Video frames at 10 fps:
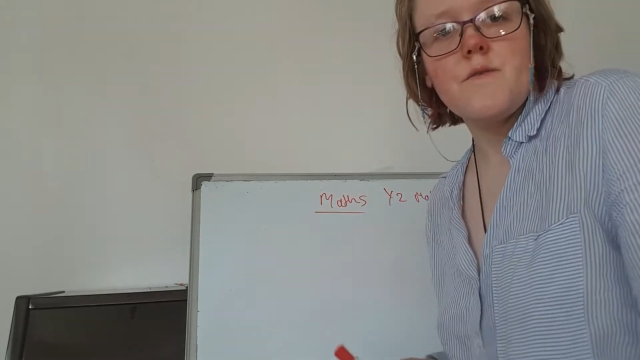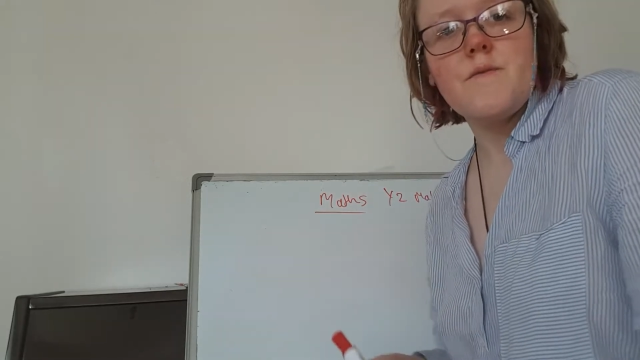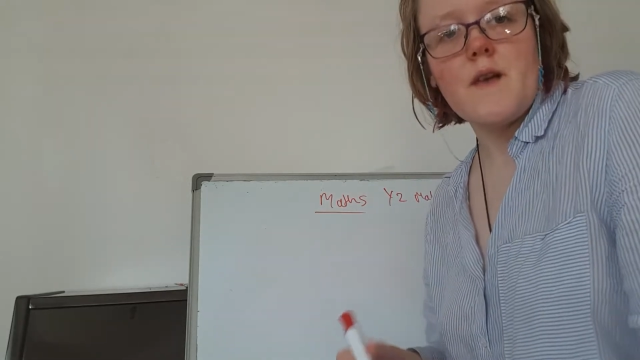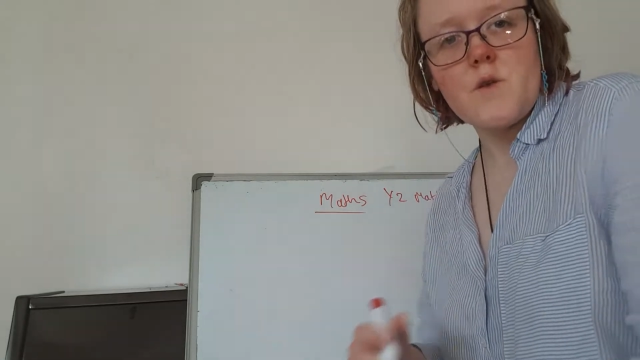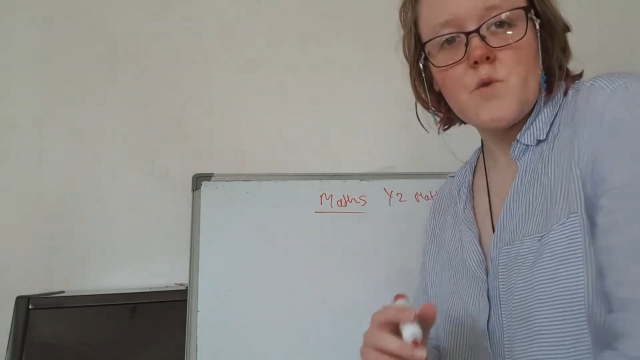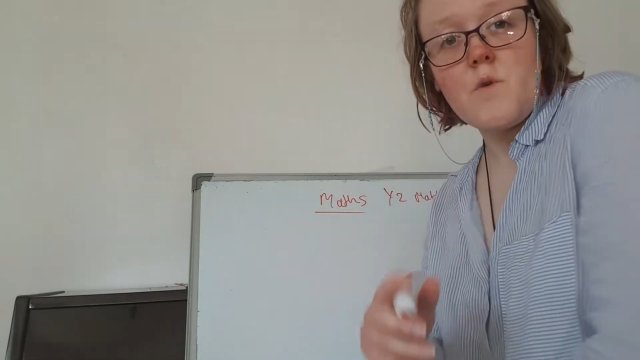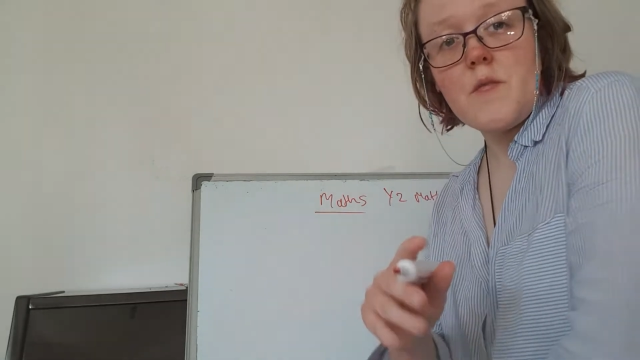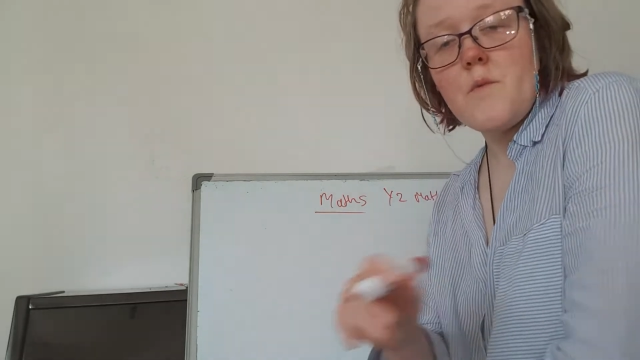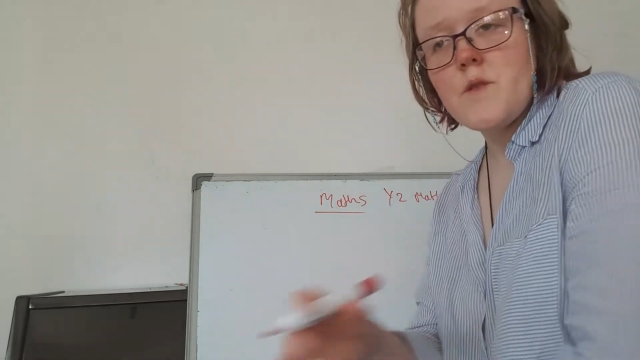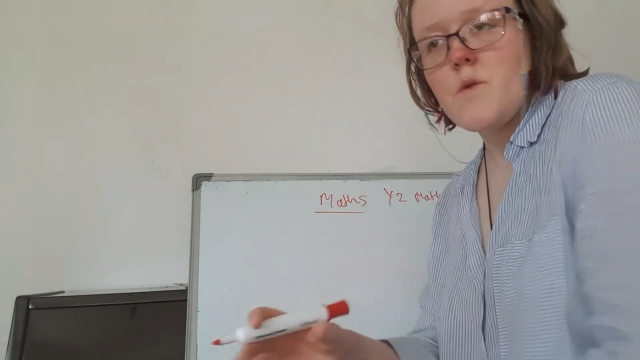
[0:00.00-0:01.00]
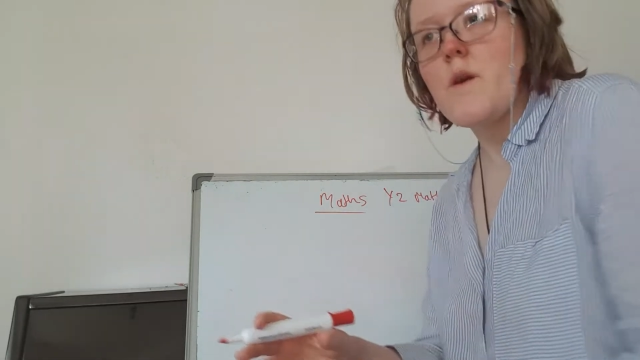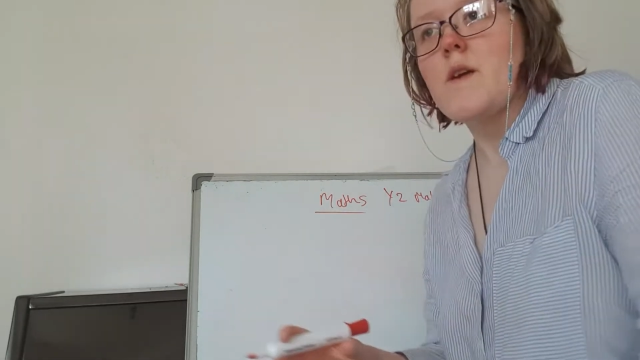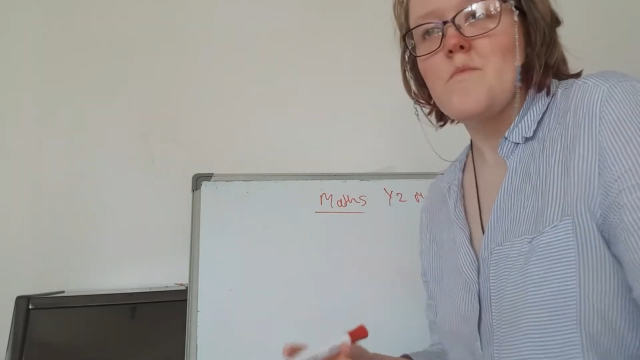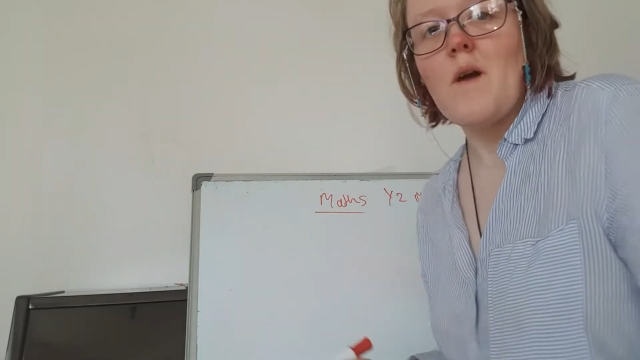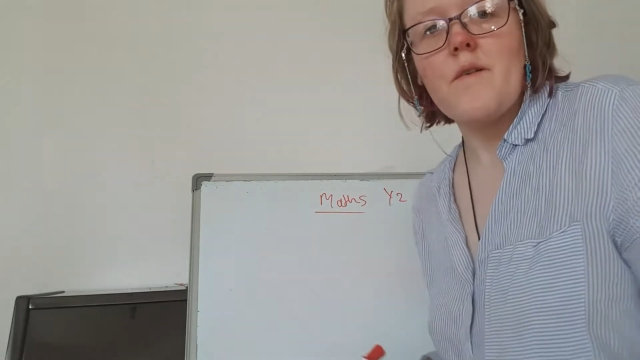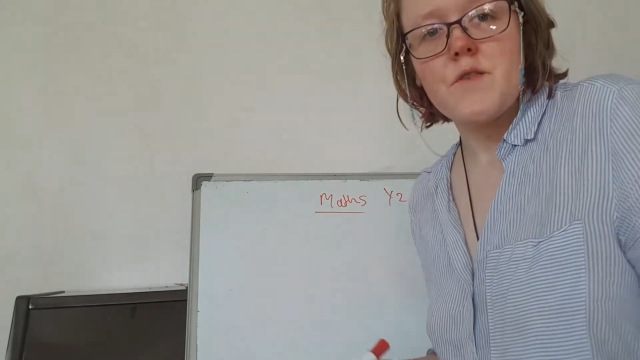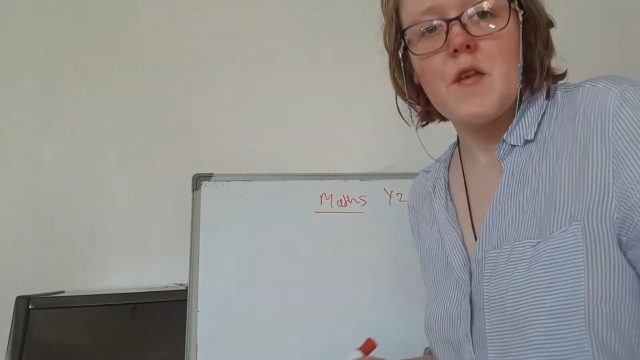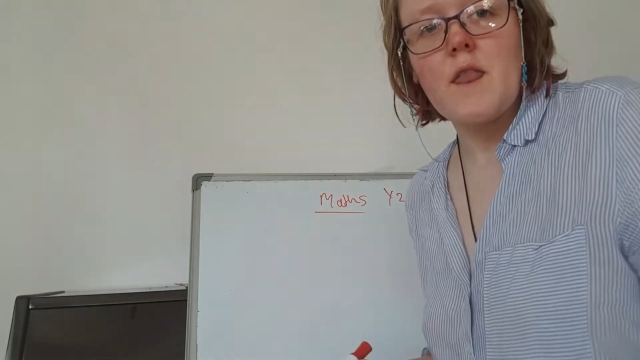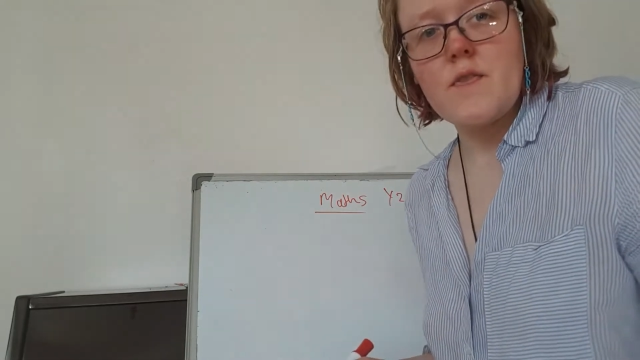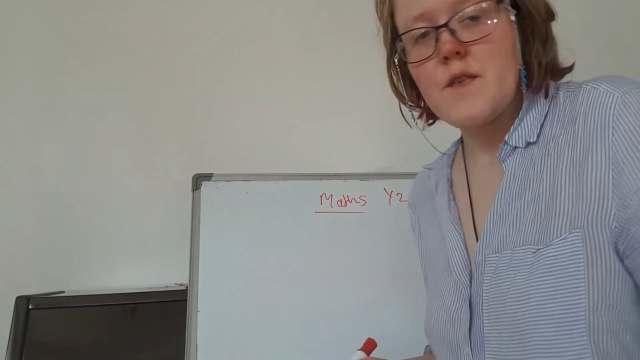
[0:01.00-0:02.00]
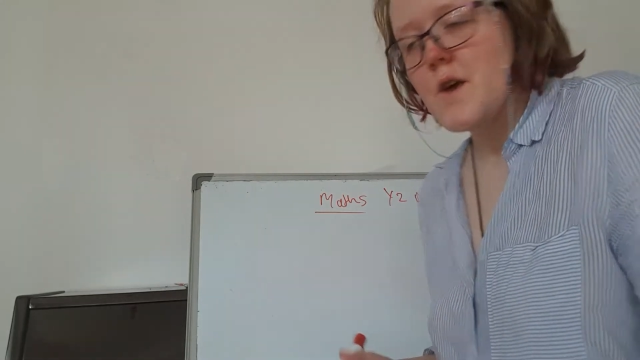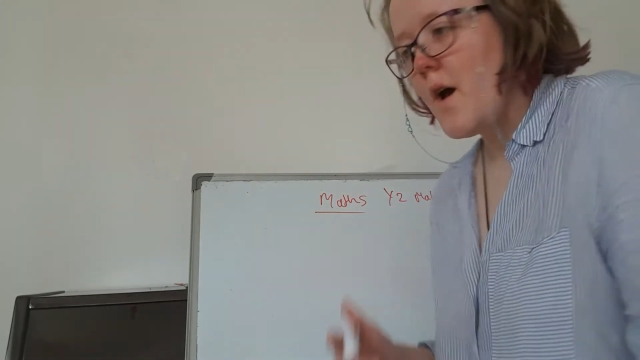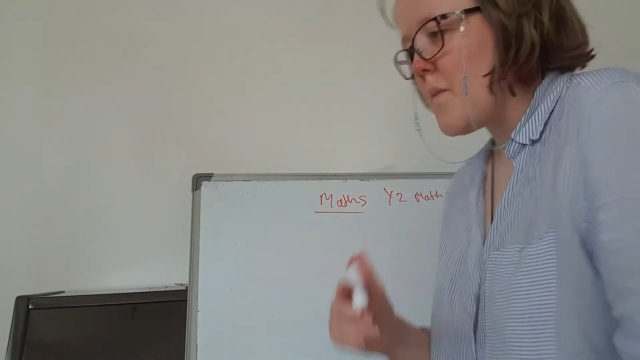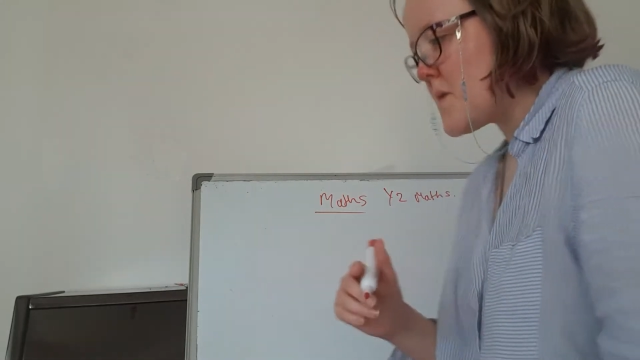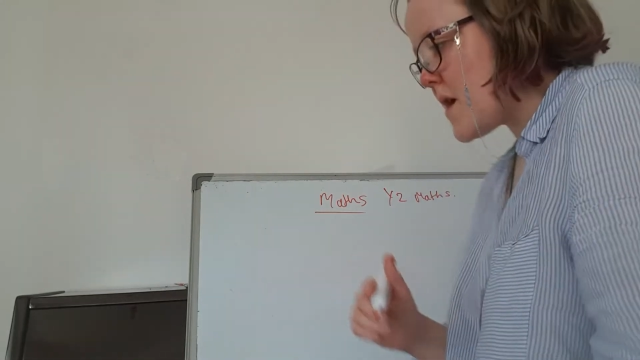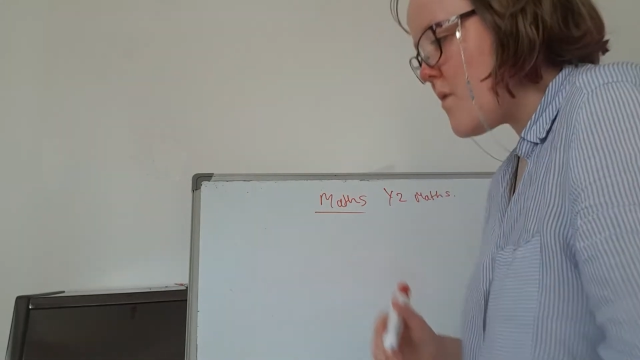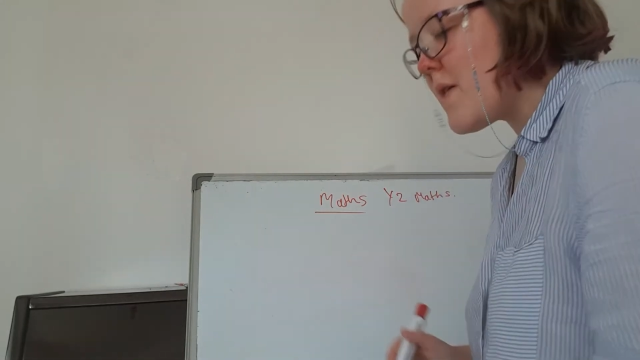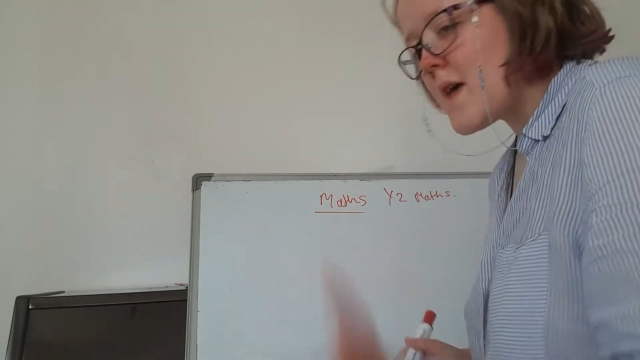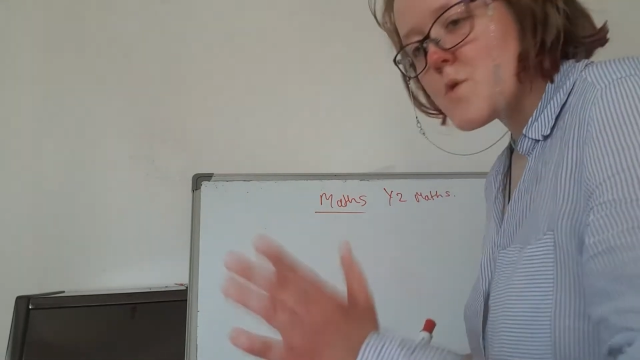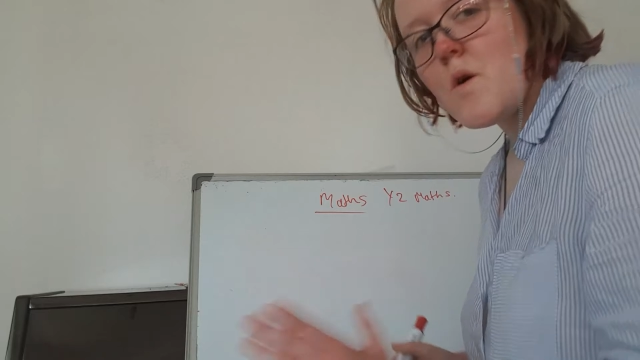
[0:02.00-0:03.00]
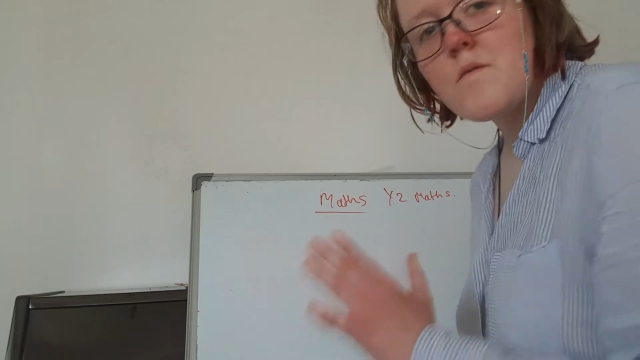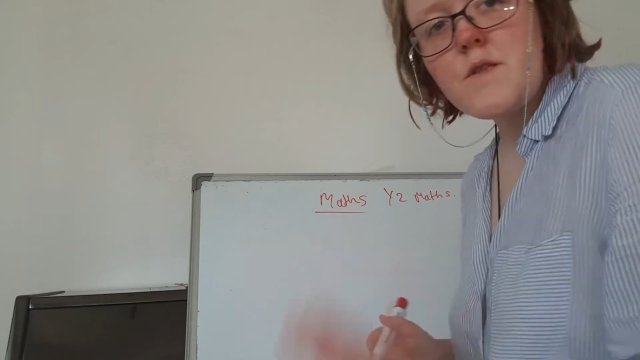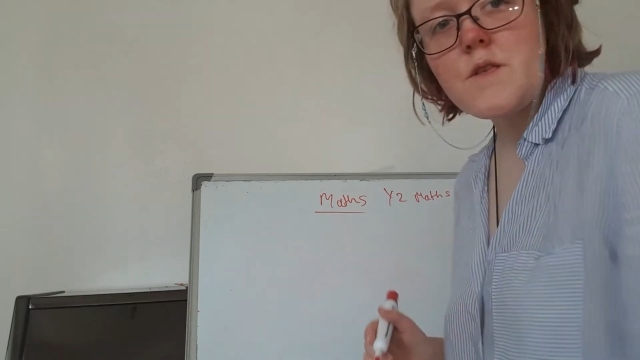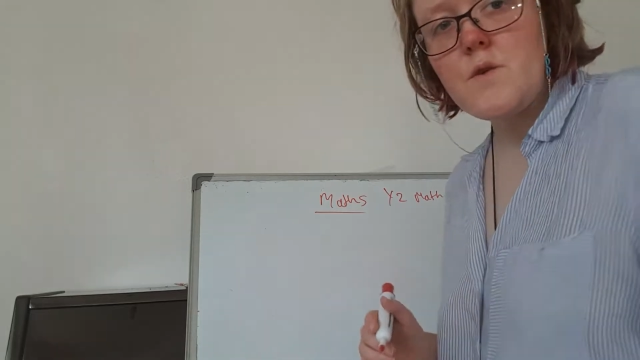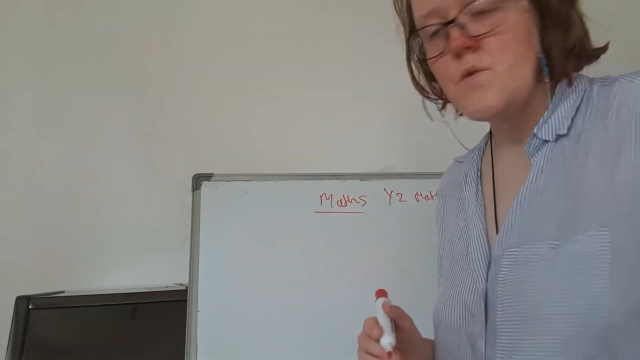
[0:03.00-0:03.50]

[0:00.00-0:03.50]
that's what they were doing in maths, telling the time. So that's what I'm going to do